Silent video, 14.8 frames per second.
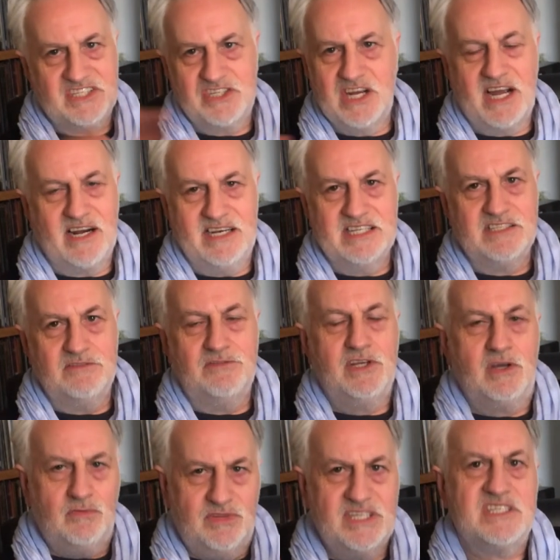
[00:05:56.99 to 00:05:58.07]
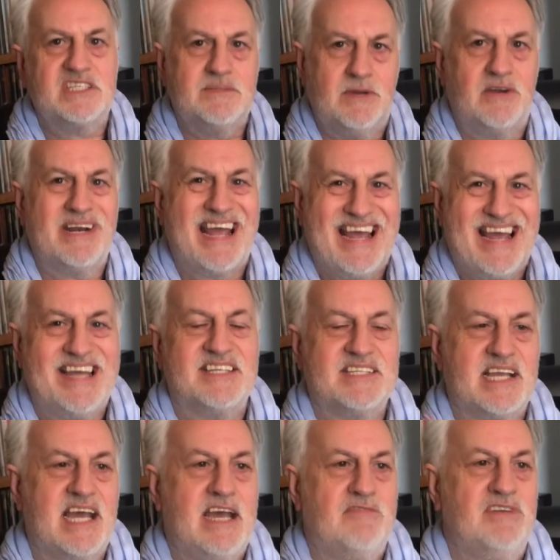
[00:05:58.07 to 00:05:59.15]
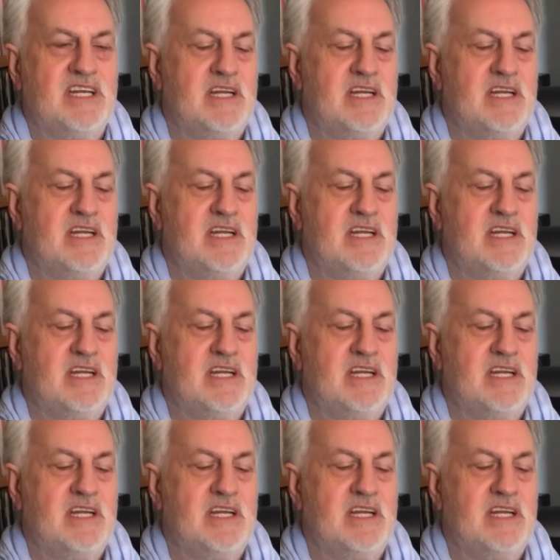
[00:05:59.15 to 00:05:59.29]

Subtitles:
channel isn't for you. This is about SF.